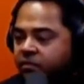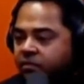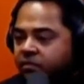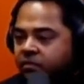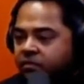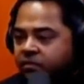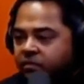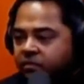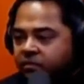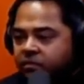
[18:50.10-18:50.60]

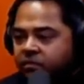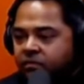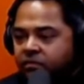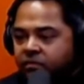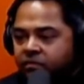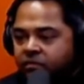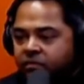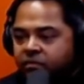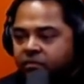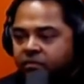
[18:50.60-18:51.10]

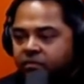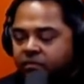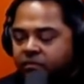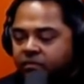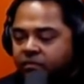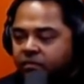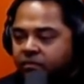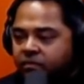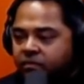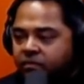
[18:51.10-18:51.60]

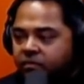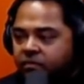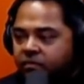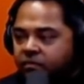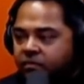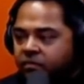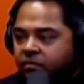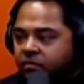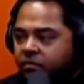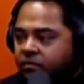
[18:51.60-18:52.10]

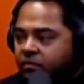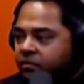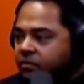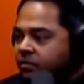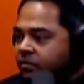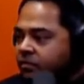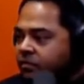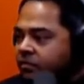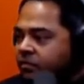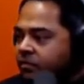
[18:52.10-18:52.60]

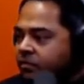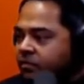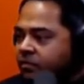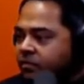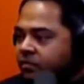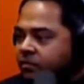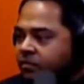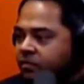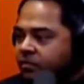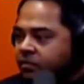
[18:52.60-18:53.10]

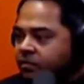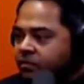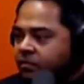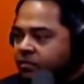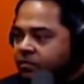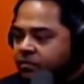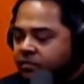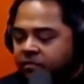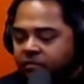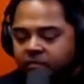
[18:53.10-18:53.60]

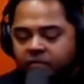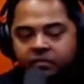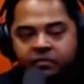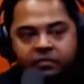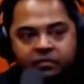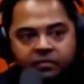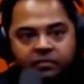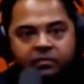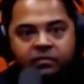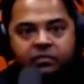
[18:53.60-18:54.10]

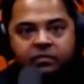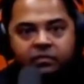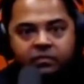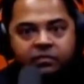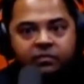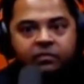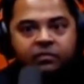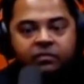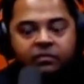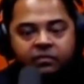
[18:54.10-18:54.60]

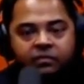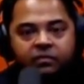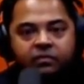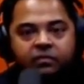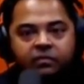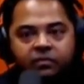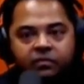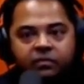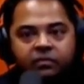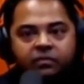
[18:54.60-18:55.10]

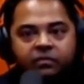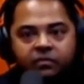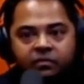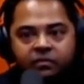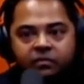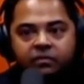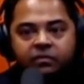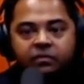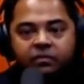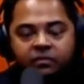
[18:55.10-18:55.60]

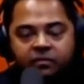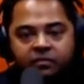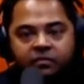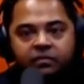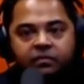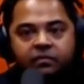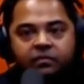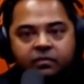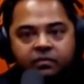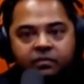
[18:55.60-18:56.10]

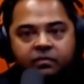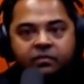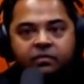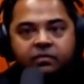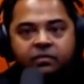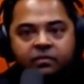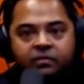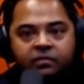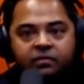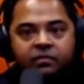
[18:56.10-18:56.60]

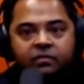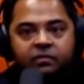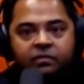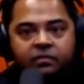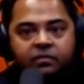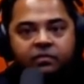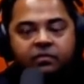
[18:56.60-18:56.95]
This person isn't speaking.